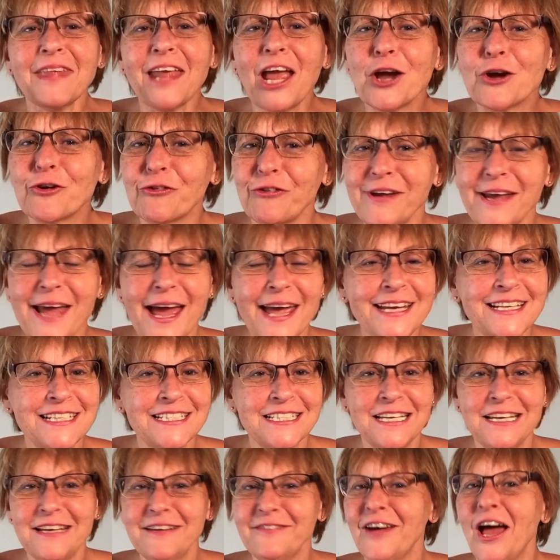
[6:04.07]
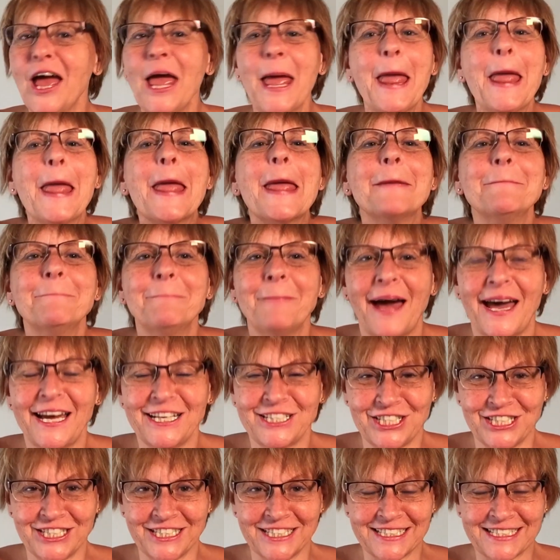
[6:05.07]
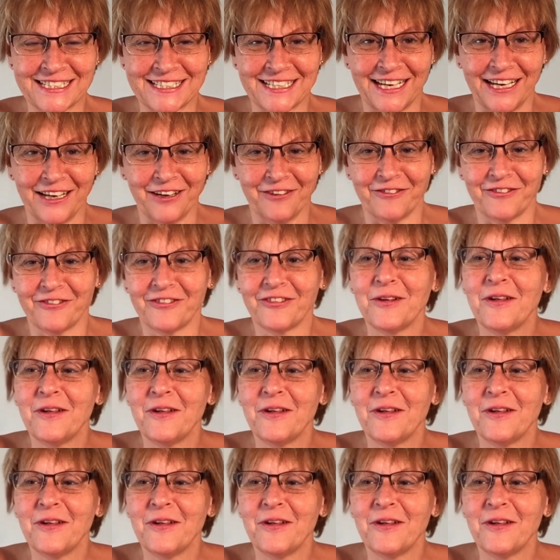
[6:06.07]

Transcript: creative, imaginative.